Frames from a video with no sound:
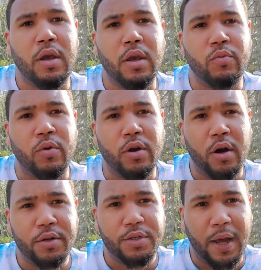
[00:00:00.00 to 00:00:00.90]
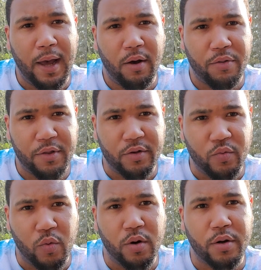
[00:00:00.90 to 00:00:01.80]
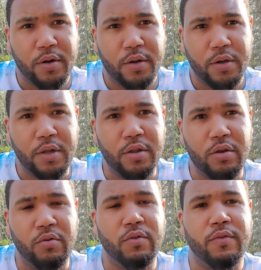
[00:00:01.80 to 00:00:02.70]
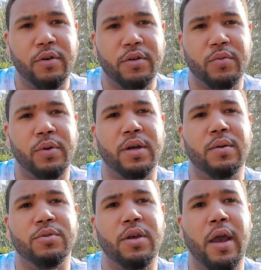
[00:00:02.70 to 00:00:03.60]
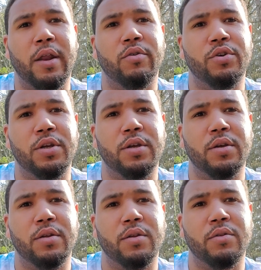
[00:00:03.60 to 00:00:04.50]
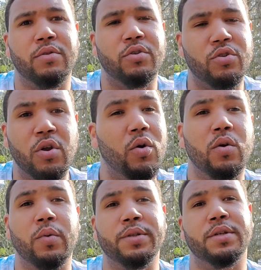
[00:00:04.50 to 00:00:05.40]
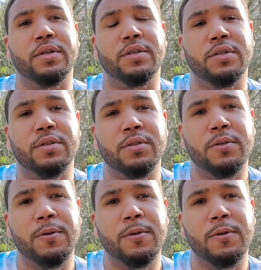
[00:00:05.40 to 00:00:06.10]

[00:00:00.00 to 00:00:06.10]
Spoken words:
in regards to how things work in the universe when it comes to energy, there's no coincidences.